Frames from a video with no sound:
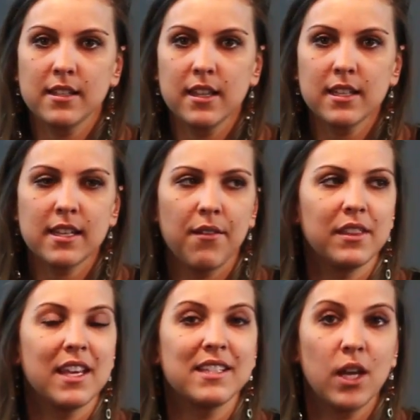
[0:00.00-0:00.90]
to the
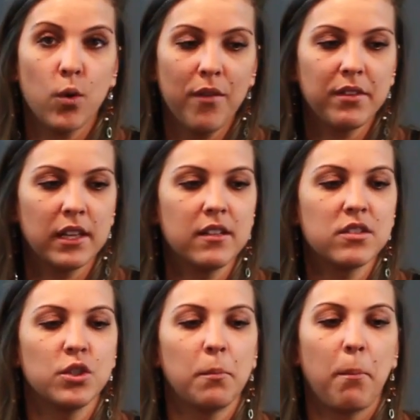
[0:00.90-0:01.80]
seventh, is equivalent
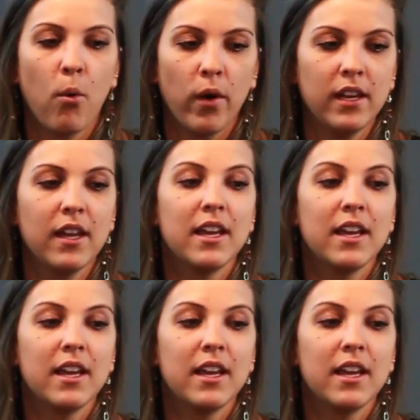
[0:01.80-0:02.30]
to zero point